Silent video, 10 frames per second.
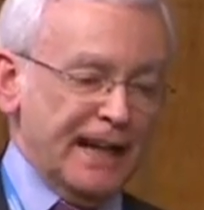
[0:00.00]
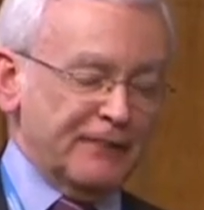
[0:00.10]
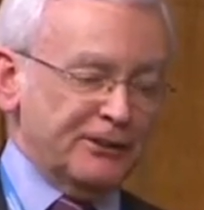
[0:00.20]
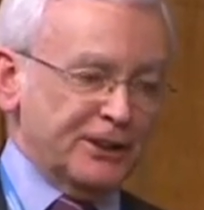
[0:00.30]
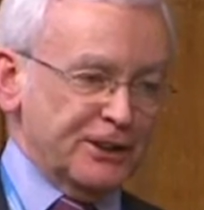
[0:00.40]

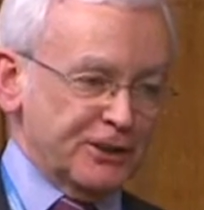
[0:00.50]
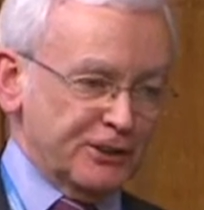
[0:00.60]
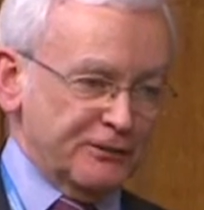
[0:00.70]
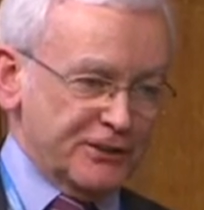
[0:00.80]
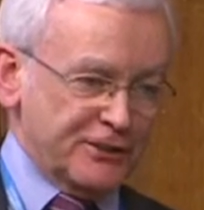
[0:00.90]

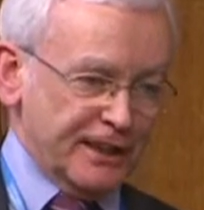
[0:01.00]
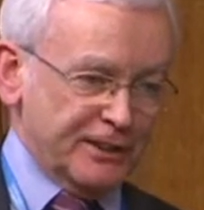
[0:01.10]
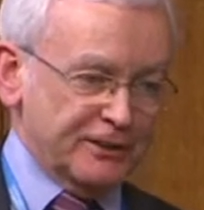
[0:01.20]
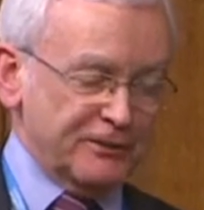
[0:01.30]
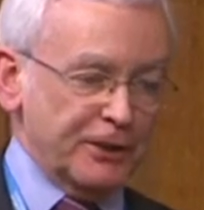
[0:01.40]
advocates of a
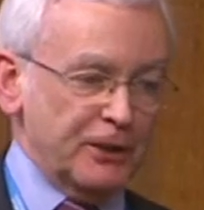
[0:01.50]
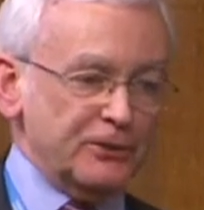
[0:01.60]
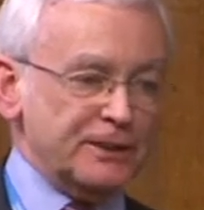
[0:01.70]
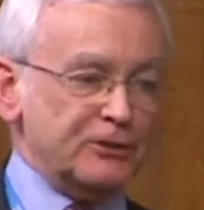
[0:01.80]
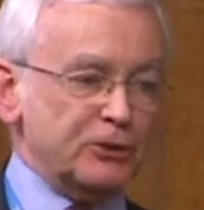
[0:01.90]
second
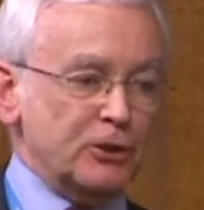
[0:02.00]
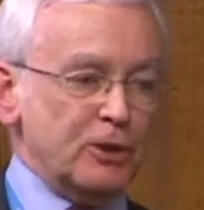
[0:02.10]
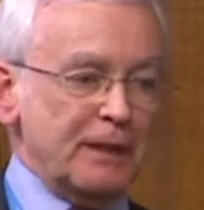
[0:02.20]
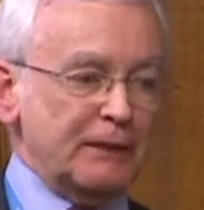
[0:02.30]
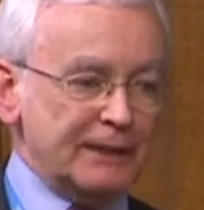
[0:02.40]
vote
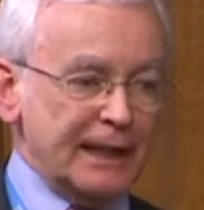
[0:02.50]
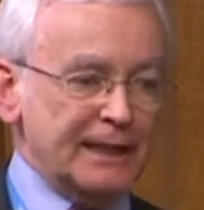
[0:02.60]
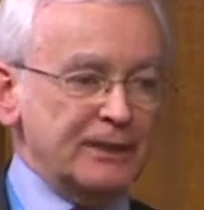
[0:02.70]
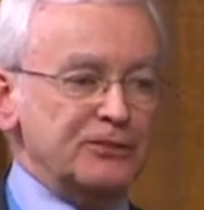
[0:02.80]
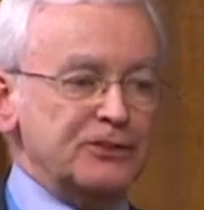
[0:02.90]
talk about
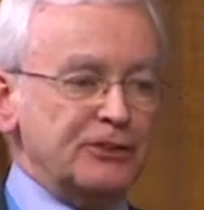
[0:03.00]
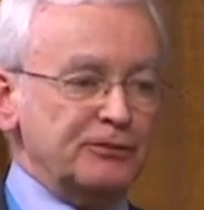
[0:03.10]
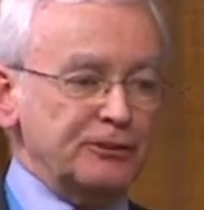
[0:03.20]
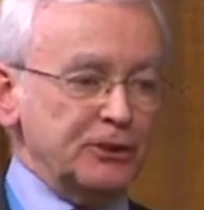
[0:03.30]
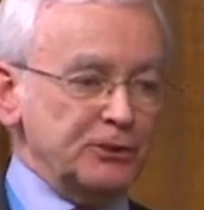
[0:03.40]
chaos,
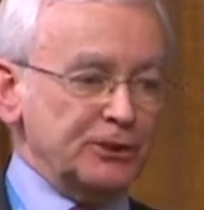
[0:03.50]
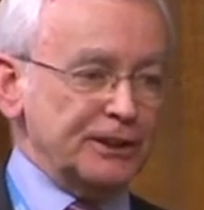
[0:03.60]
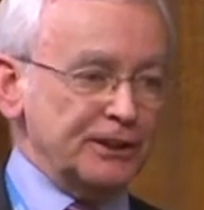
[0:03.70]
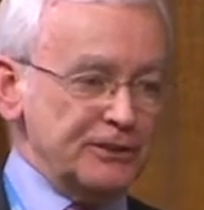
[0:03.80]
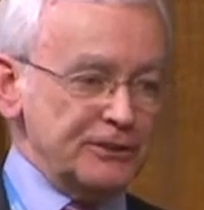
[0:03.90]

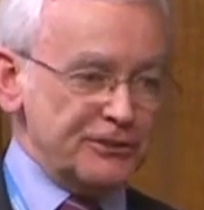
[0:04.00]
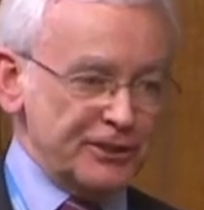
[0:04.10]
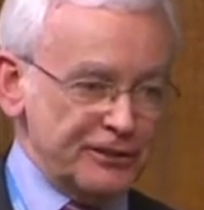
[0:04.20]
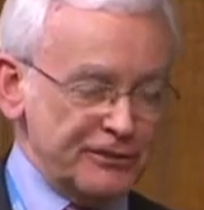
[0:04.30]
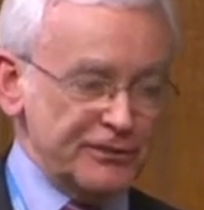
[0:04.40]
confusion and
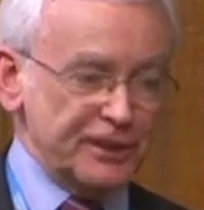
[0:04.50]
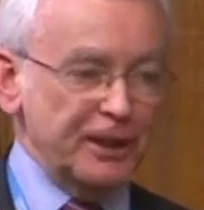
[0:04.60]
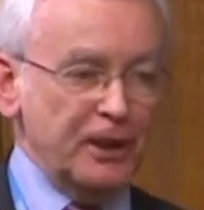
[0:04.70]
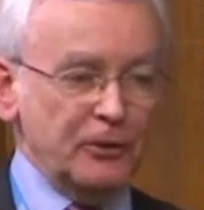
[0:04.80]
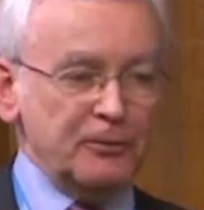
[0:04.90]

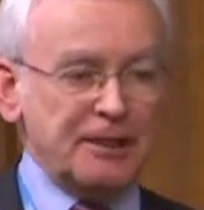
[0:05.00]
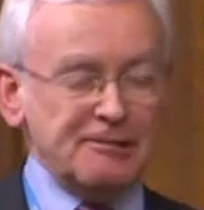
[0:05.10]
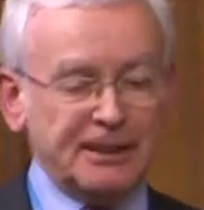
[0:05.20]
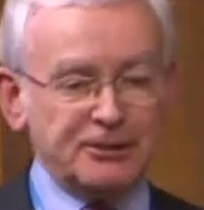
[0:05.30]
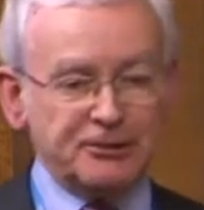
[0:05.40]
uncertainty, would
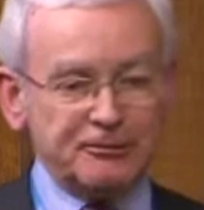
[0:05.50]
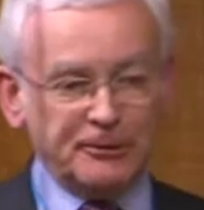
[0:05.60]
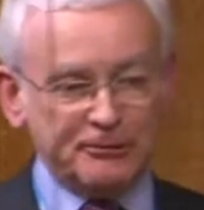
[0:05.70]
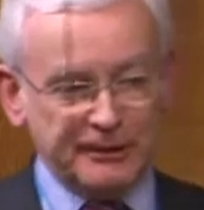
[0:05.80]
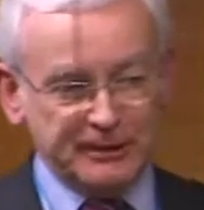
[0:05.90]
my right
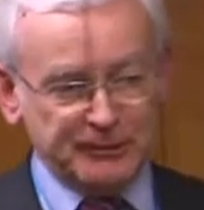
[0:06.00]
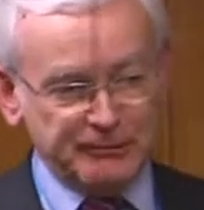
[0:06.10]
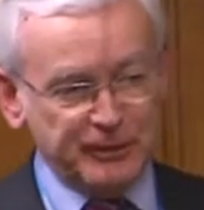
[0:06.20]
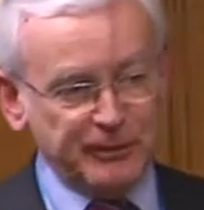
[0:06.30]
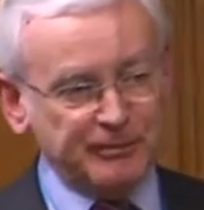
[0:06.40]
honourable friend
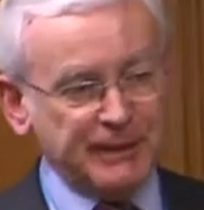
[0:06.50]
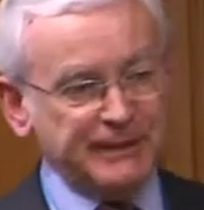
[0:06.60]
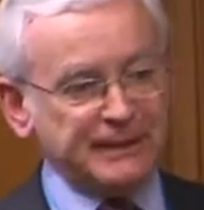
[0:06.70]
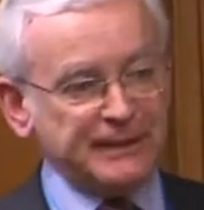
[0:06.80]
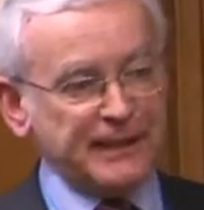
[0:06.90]
agree with me
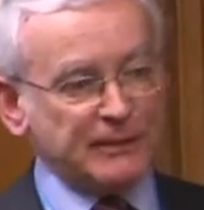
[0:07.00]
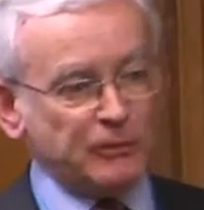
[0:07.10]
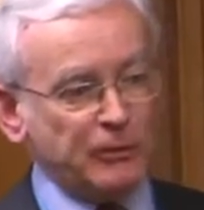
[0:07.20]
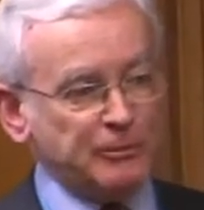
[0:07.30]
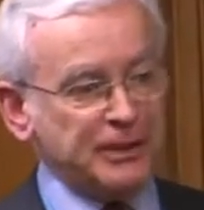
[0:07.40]
that
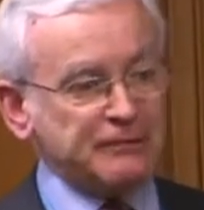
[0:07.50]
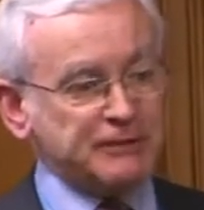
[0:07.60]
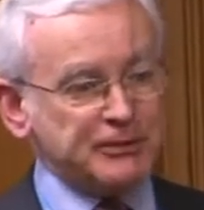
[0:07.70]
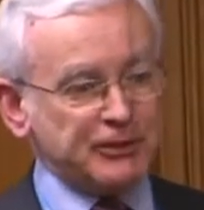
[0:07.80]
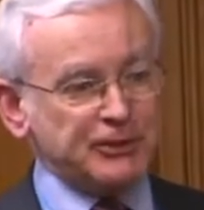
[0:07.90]
that would be the
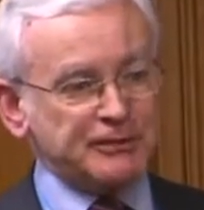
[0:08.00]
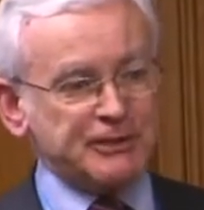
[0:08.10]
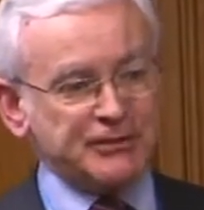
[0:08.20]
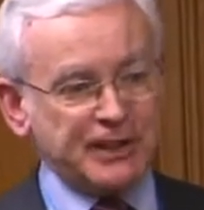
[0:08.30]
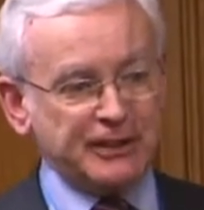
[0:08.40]
result of
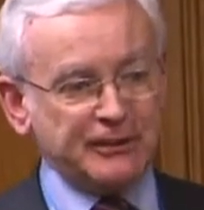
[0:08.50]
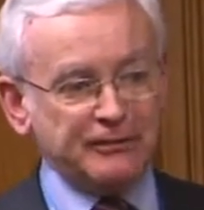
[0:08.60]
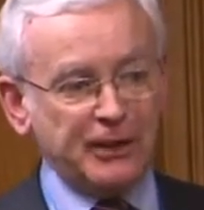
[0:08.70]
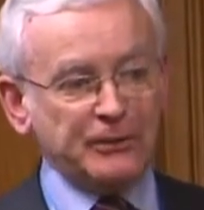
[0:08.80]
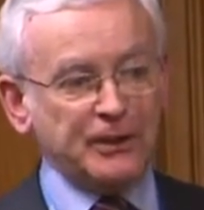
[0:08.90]
a second
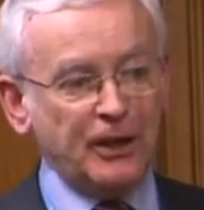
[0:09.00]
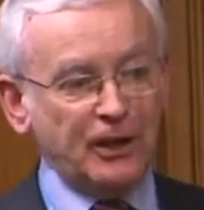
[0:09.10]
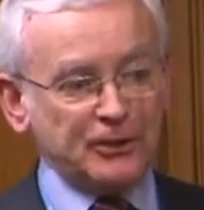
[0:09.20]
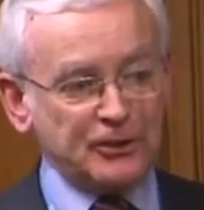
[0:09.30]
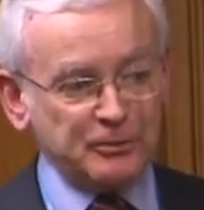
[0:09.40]
vote
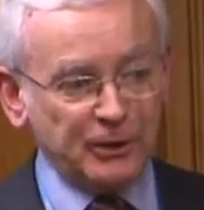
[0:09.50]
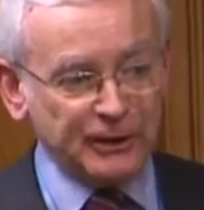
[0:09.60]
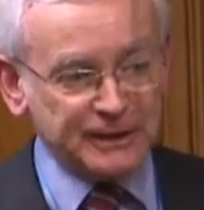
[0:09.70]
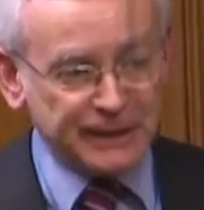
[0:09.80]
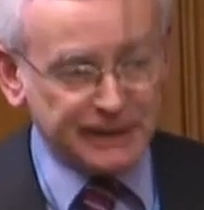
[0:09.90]
on a
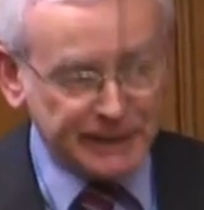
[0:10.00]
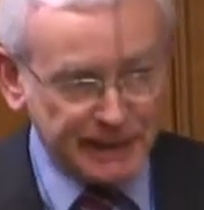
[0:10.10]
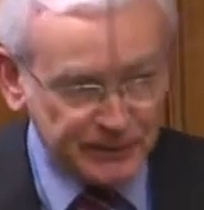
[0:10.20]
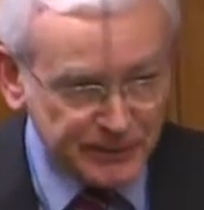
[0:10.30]
smaller turnout?